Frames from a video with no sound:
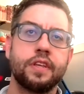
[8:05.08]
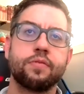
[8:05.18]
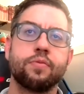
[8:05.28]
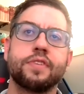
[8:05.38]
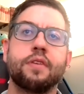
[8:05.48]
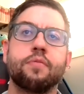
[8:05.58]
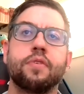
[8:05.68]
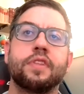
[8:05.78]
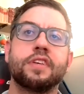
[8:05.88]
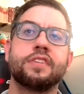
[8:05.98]
This
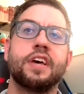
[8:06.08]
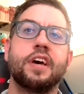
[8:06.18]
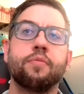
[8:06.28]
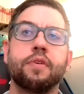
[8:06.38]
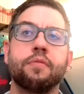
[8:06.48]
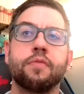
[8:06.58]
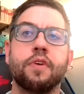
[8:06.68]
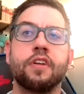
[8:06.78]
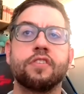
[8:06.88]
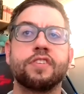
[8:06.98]
helped
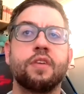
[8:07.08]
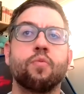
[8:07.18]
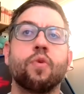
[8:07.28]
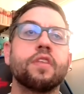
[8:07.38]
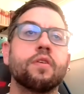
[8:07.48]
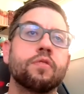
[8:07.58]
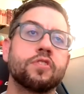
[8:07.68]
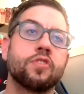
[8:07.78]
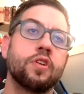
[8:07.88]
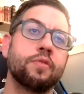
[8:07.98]
them understand where there
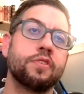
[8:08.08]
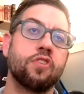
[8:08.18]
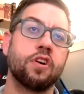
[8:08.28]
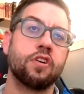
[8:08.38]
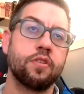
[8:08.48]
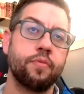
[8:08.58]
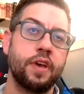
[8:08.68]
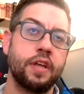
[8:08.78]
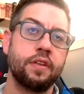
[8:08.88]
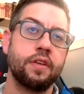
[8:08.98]
was going to be stronger
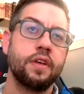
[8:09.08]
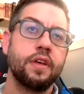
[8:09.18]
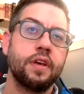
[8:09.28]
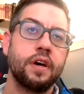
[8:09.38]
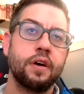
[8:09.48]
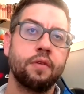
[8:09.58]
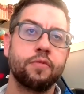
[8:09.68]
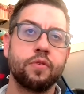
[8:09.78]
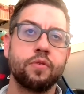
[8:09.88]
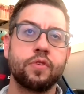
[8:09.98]
demand
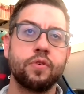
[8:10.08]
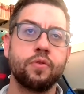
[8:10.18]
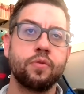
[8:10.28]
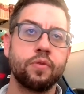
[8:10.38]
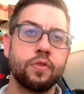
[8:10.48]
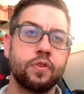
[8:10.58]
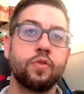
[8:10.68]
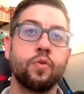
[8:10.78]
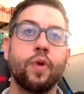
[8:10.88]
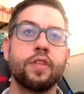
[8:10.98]
due to
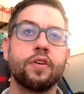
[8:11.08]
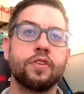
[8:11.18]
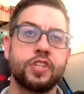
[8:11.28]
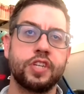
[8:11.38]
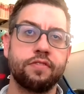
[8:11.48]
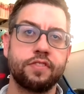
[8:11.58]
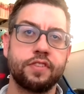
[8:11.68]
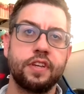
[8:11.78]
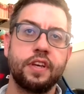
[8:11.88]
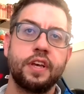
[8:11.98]
weather
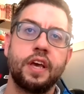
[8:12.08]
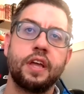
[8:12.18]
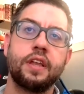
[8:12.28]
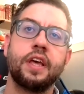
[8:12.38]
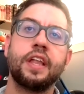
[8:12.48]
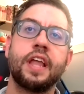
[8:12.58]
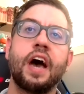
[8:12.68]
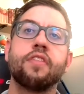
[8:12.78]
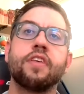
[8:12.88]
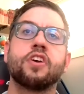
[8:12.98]
shifts, and
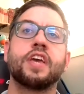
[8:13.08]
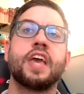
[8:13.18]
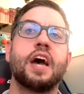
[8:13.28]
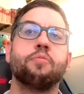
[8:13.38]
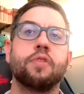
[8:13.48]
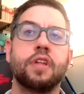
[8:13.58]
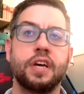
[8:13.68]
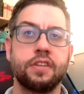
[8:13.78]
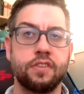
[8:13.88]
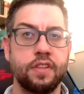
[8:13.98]
how they could
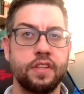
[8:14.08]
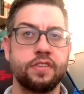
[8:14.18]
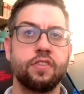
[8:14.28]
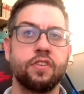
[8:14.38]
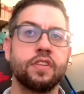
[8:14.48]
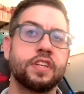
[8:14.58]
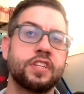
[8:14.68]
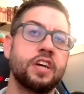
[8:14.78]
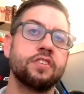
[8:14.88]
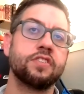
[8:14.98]
capitalize on this during the
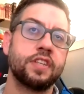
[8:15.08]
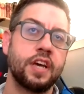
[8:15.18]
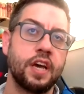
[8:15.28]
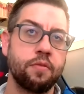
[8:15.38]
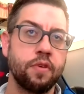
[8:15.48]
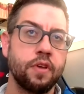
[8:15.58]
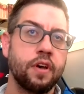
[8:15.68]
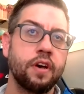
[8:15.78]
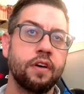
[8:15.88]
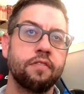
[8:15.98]
challenging time
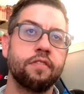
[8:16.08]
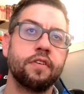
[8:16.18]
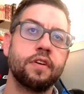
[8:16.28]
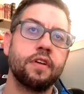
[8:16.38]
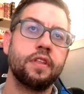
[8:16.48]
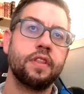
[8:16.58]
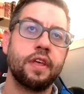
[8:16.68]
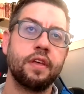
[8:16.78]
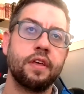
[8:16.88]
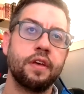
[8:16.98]
of
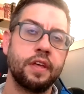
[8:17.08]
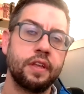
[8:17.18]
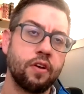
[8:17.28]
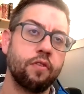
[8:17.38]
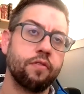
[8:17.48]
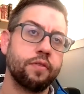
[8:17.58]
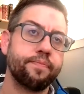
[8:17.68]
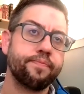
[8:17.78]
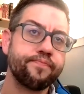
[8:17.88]
that in COVID.